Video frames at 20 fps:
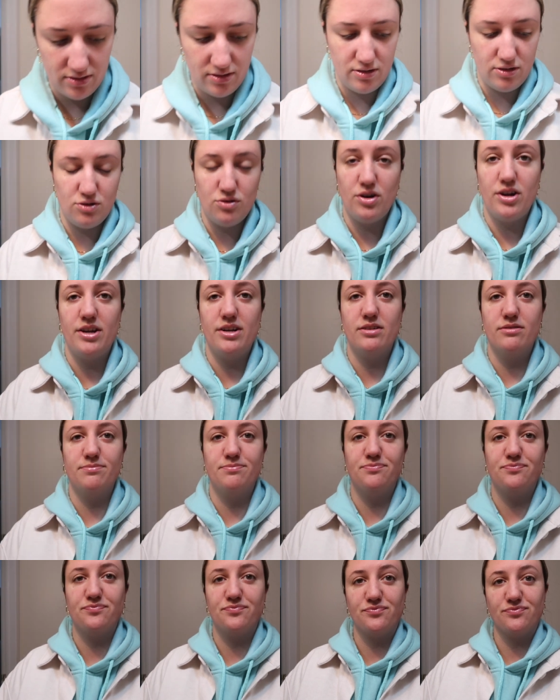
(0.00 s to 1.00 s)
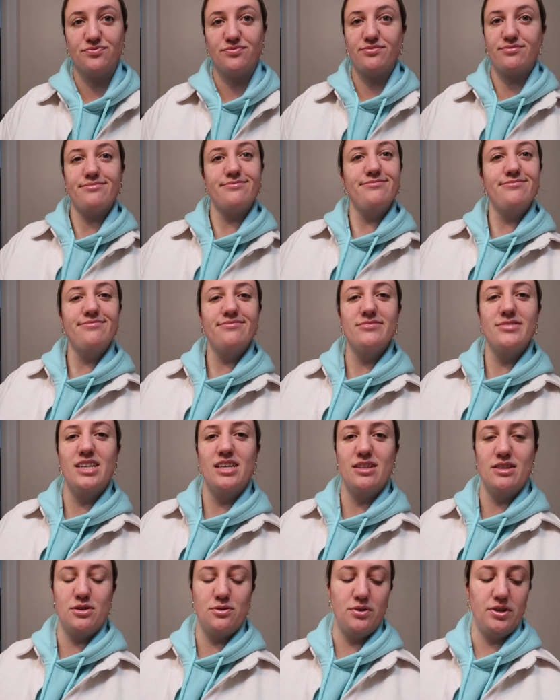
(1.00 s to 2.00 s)
the drain.
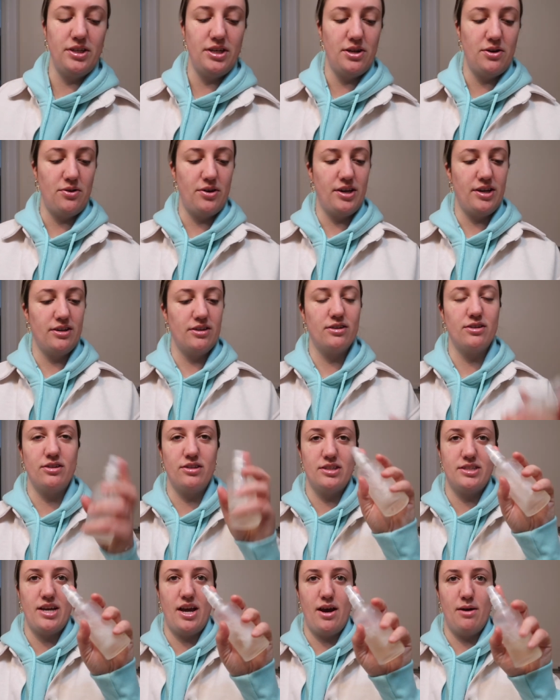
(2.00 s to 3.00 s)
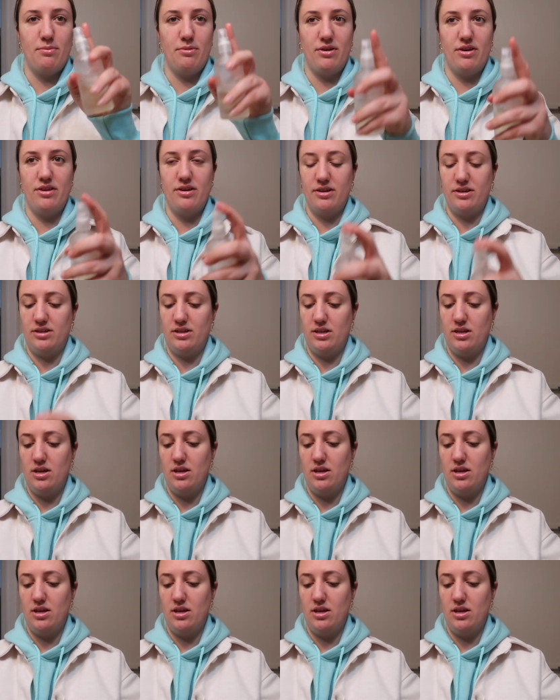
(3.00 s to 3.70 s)
It's really annoying, or the top rather.